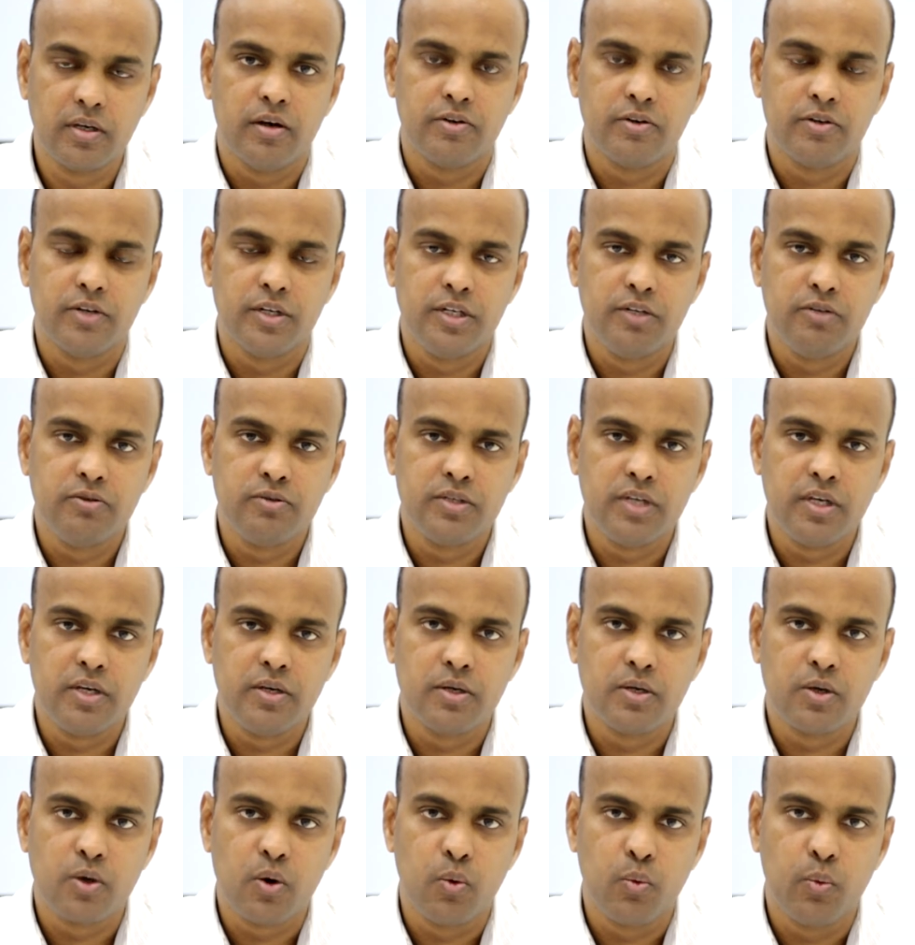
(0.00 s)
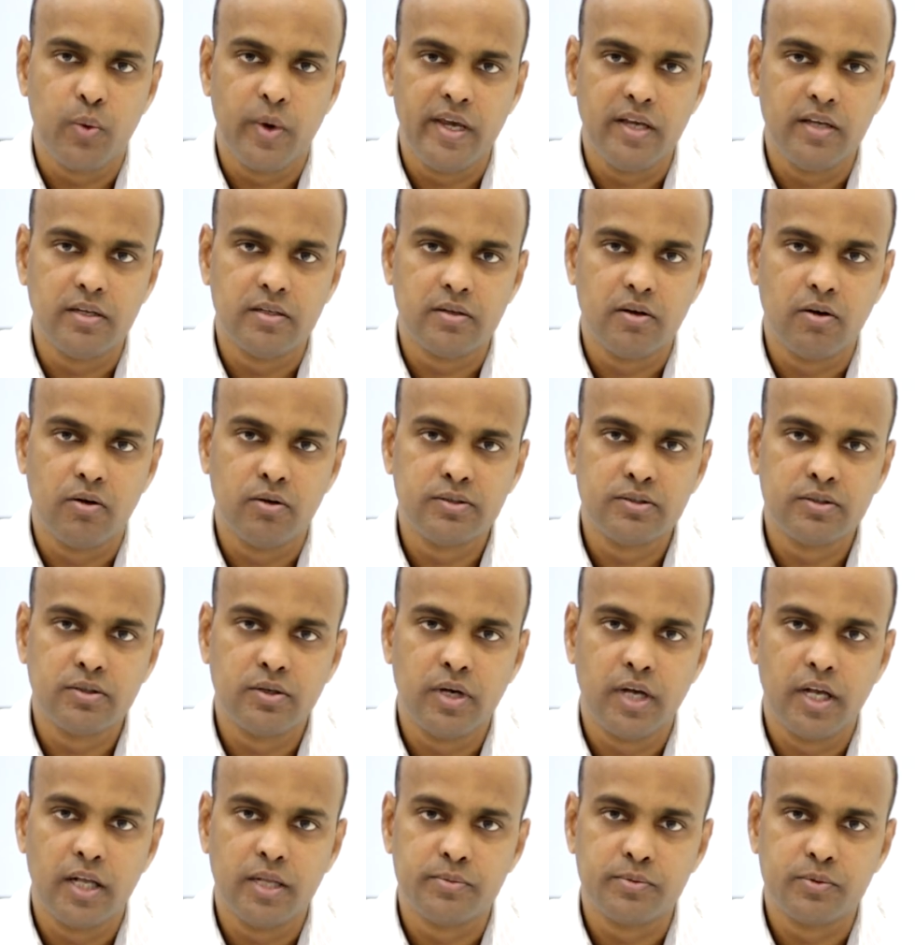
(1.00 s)
Reducing your weight
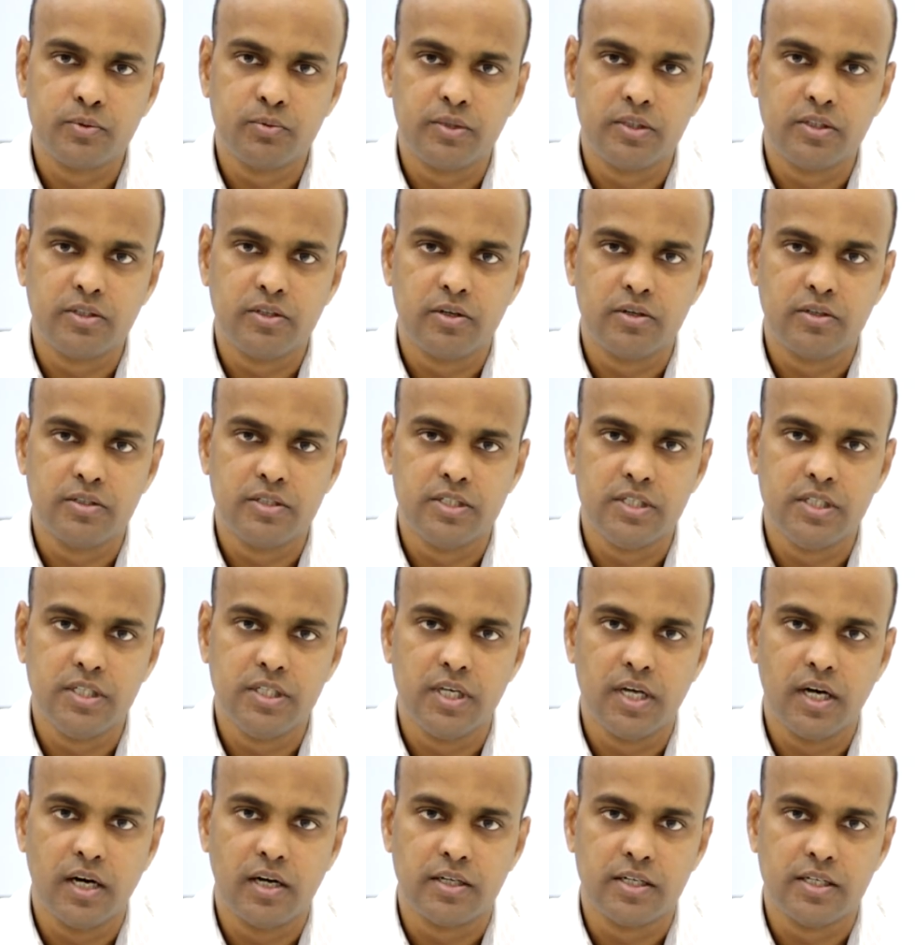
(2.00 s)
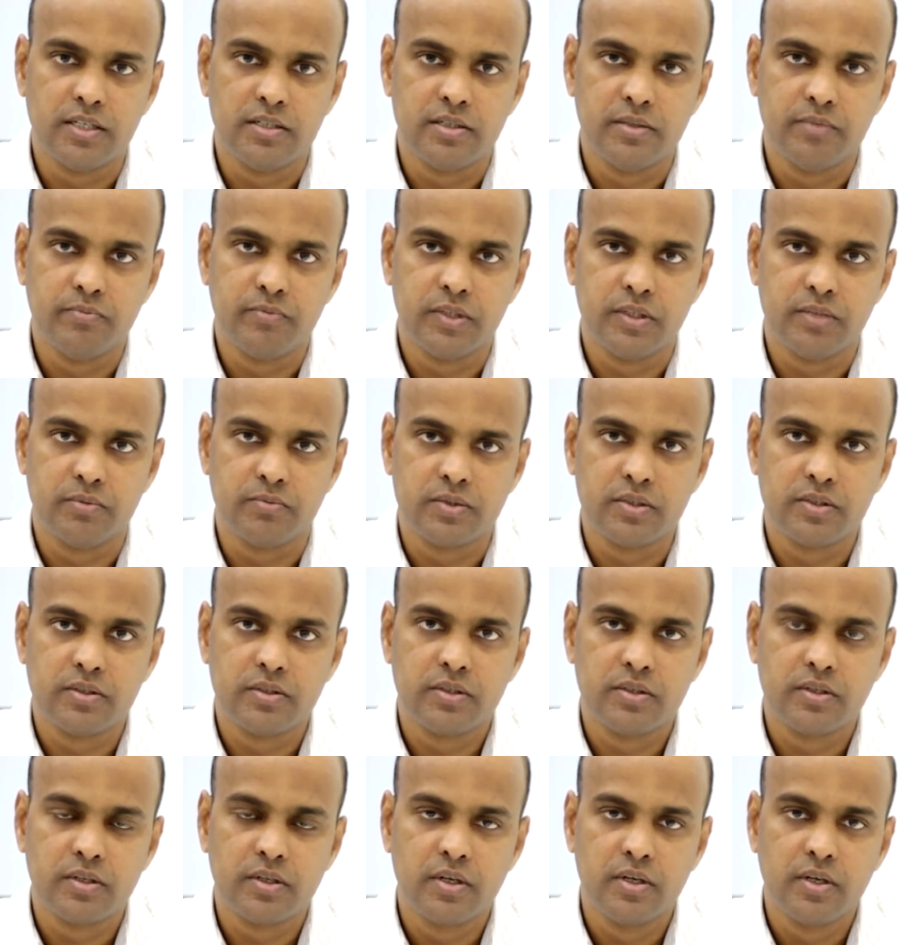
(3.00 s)
also helps with your GERD symptoms.